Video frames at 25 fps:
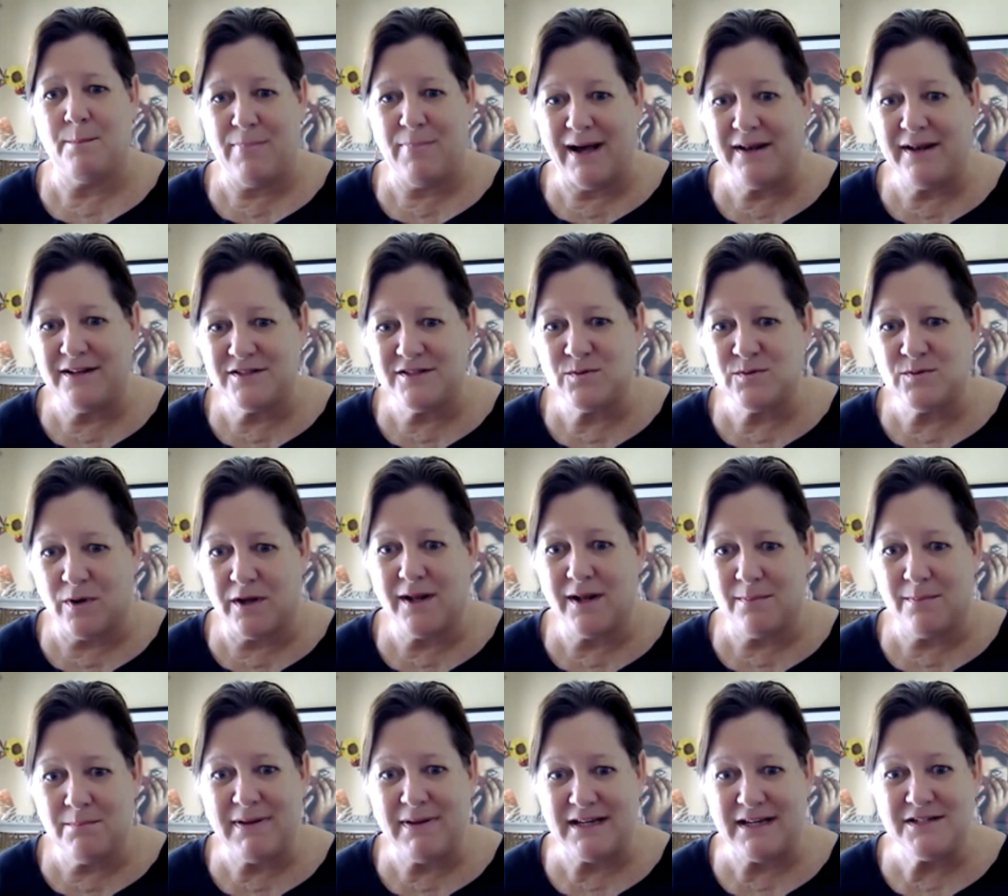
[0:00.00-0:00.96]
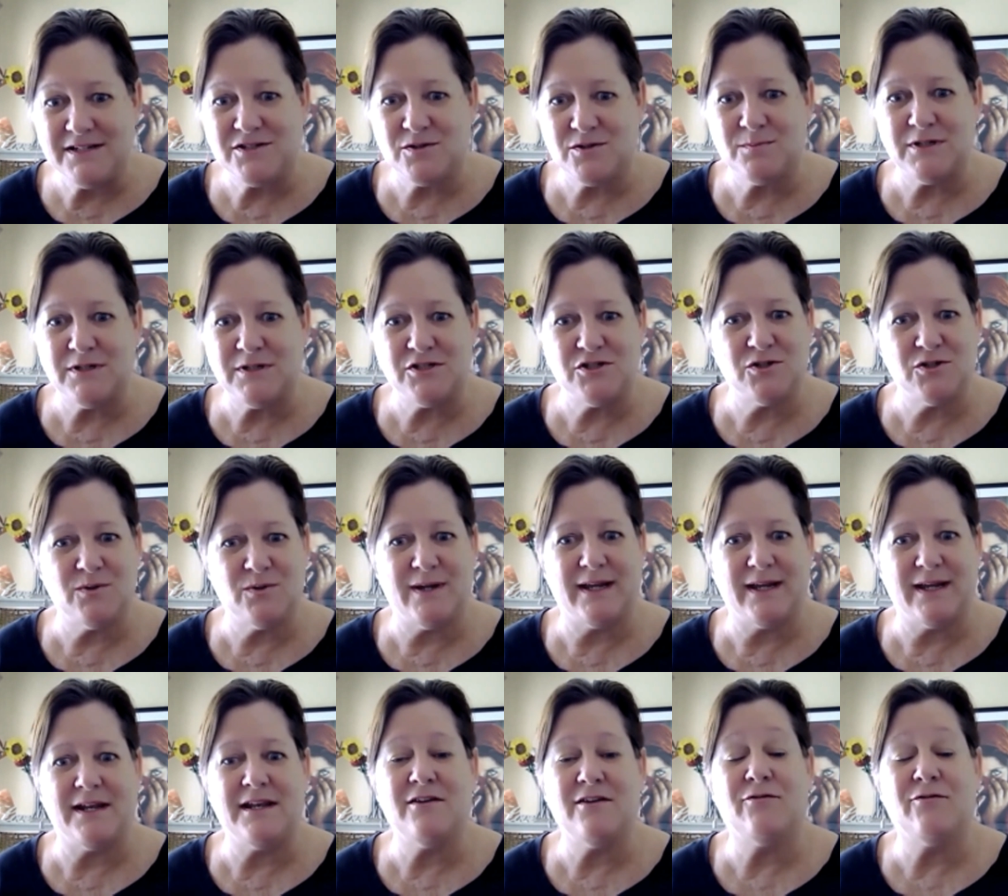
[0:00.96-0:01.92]
But it's what I'm meant to be
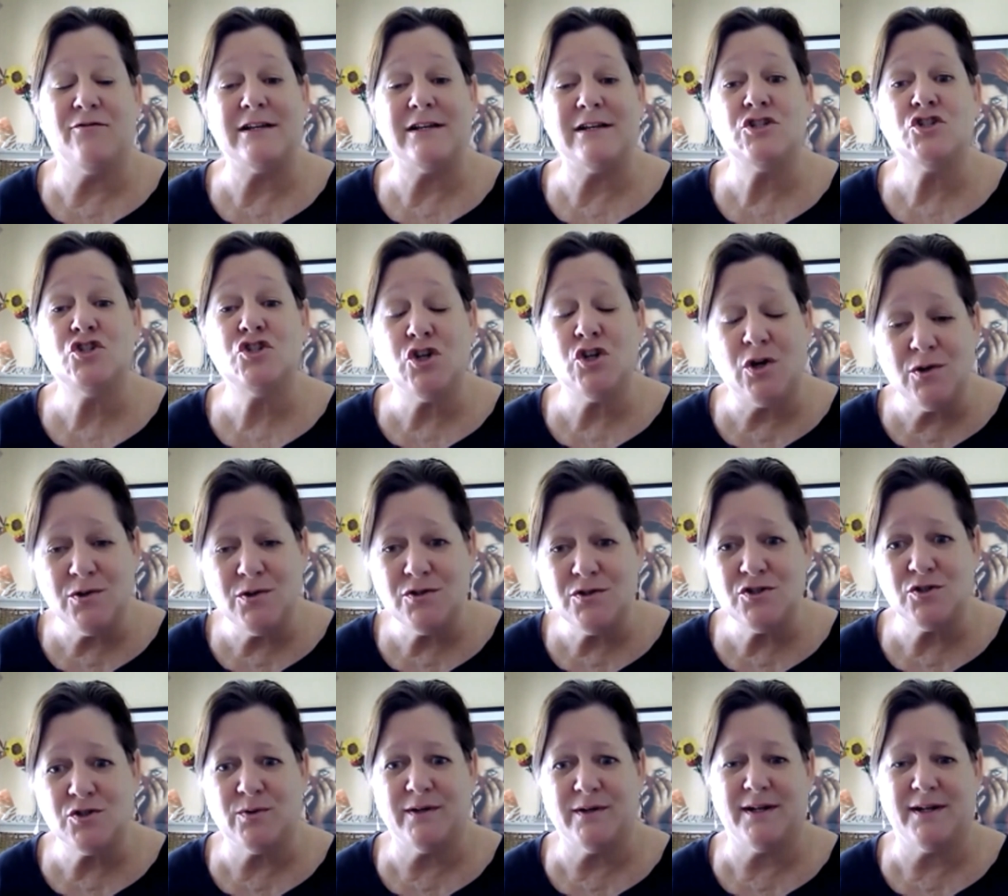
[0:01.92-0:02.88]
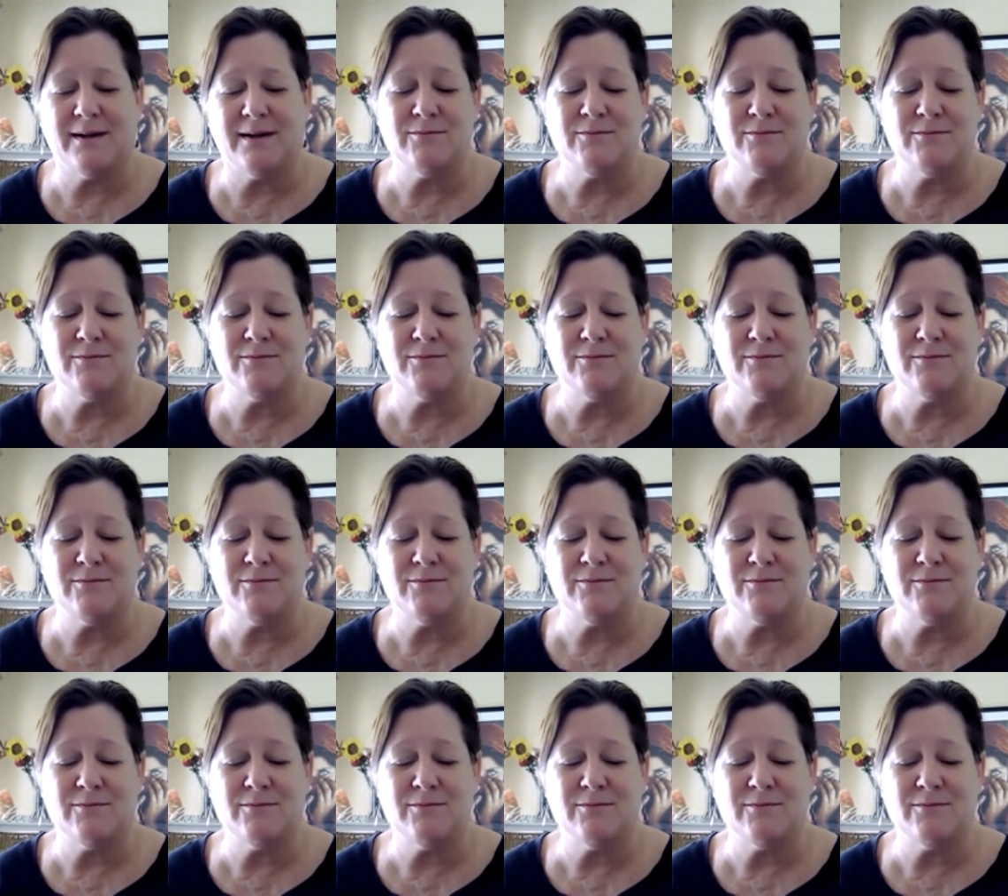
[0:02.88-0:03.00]
doing. And if I don't do it,